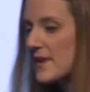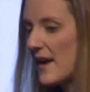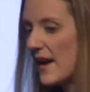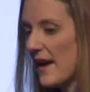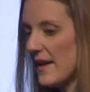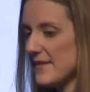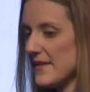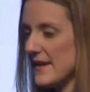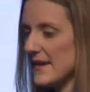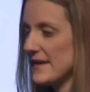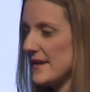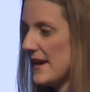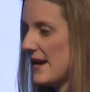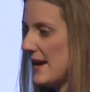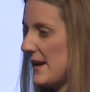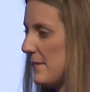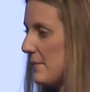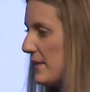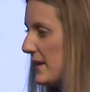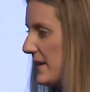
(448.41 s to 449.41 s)
And then
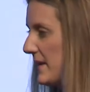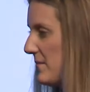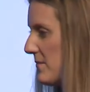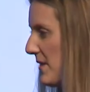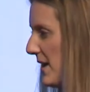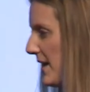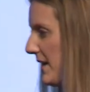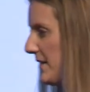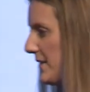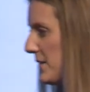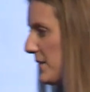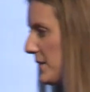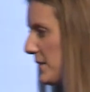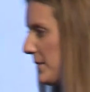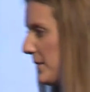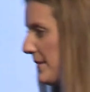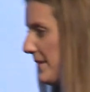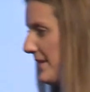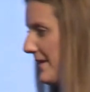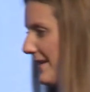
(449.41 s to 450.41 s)
uh, Mir Imran,
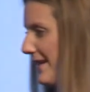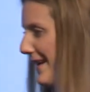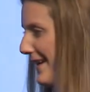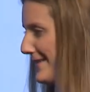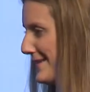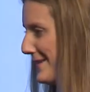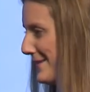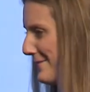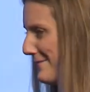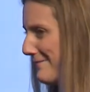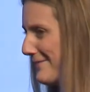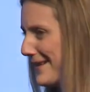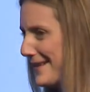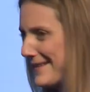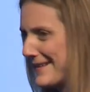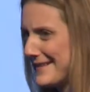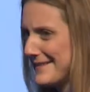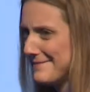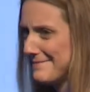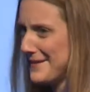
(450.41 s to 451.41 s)
who uh, has a
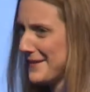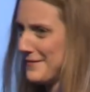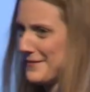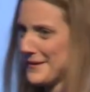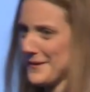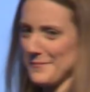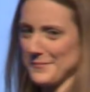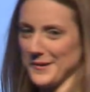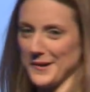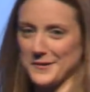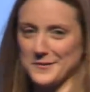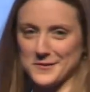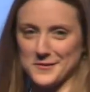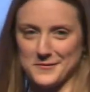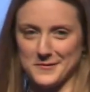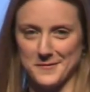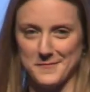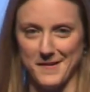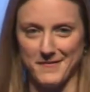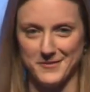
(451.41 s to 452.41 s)
very different approach
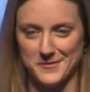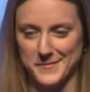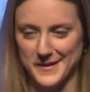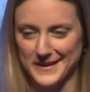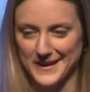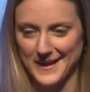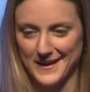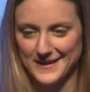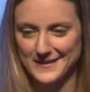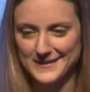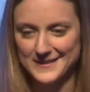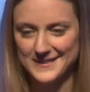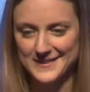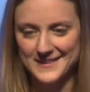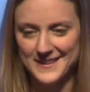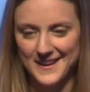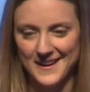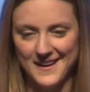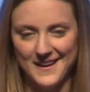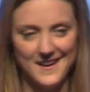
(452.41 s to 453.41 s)
from everybody else,
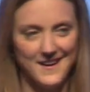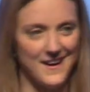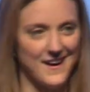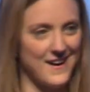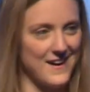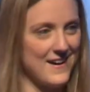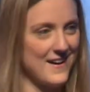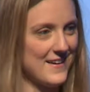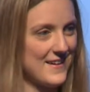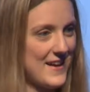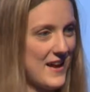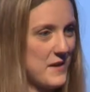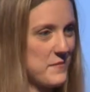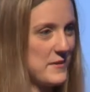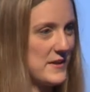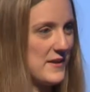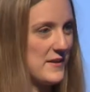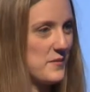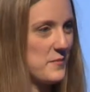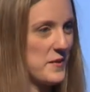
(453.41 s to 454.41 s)
uh, came
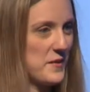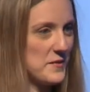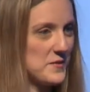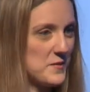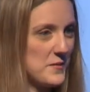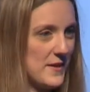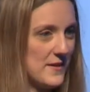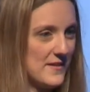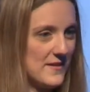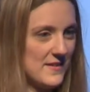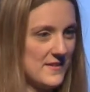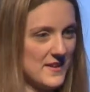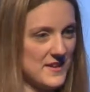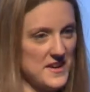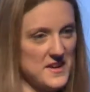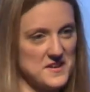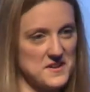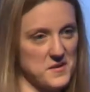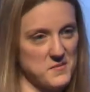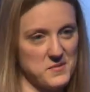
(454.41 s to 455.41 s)
in and spoke to us and said,
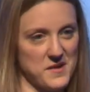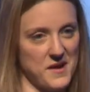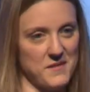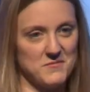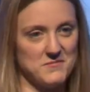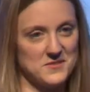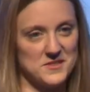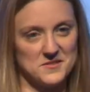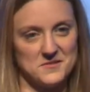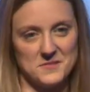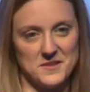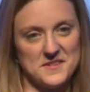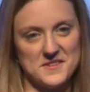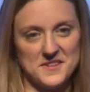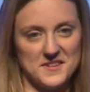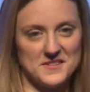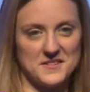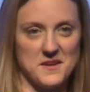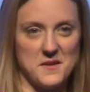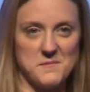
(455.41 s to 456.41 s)
oh, no problem, just run
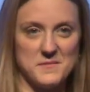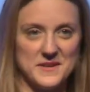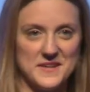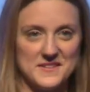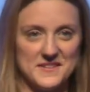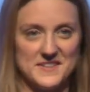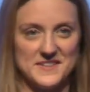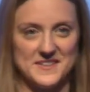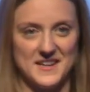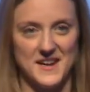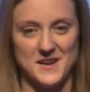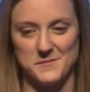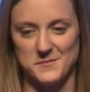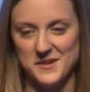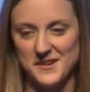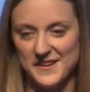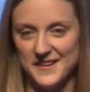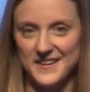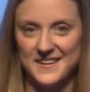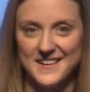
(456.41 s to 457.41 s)
six companies at a time,
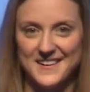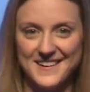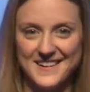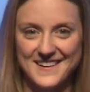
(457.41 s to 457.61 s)
you're good.